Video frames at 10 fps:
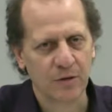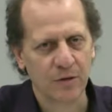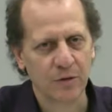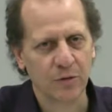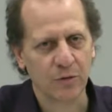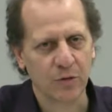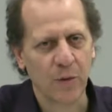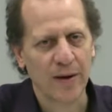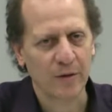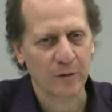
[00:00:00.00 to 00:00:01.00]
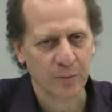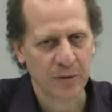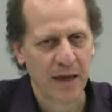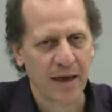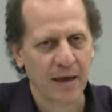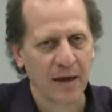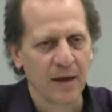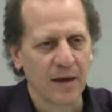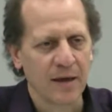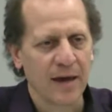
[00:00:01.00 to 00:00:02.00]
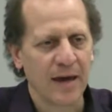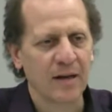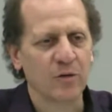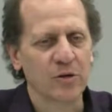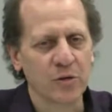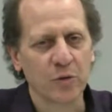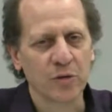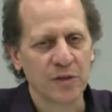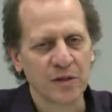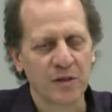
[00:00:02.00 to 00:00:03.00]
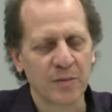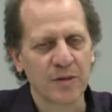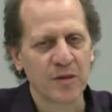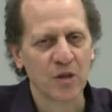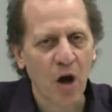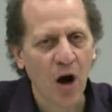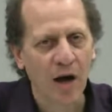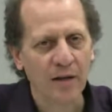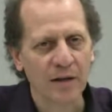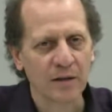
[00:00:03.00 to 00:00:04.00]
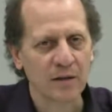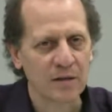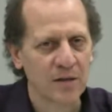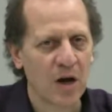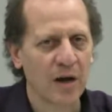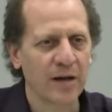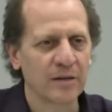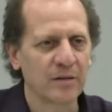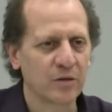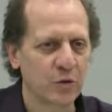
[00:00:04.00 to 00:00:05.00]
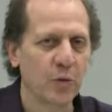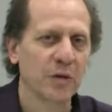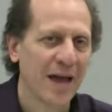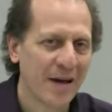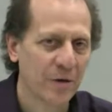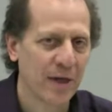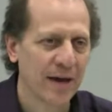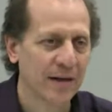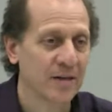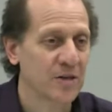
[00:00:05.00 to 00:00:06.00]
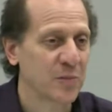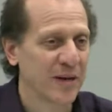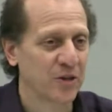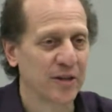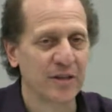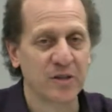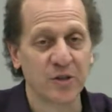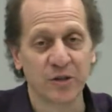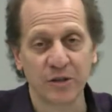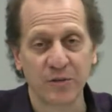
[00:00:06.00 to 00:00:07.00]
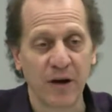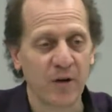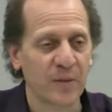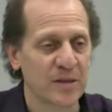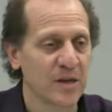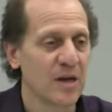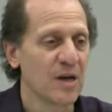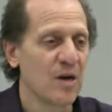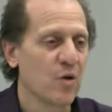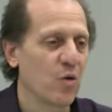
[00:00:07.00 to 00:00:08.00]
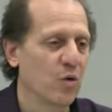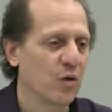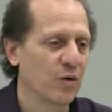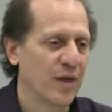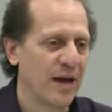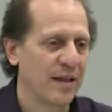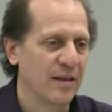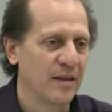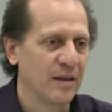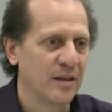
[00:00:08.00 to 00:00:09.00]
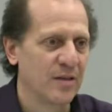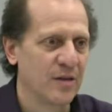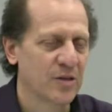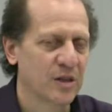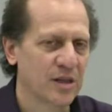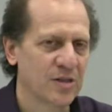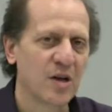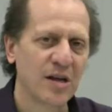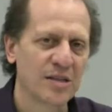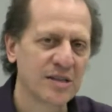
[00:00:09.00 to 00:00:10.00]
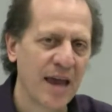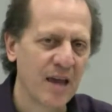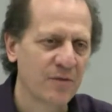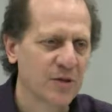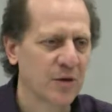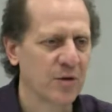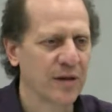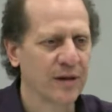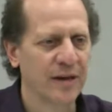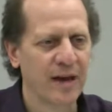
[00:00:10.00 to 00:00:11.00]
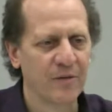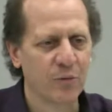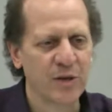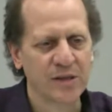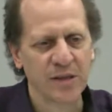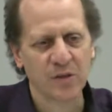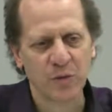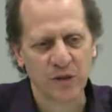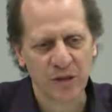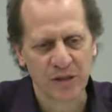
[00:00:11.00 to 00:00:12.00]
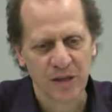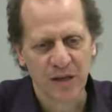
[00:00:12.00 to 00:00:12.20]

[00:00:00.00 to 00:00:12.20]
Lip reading: to go out and play, and our school system is not designed to allow that, and especially in certain environments, or that it's not safe, so they have recess, which is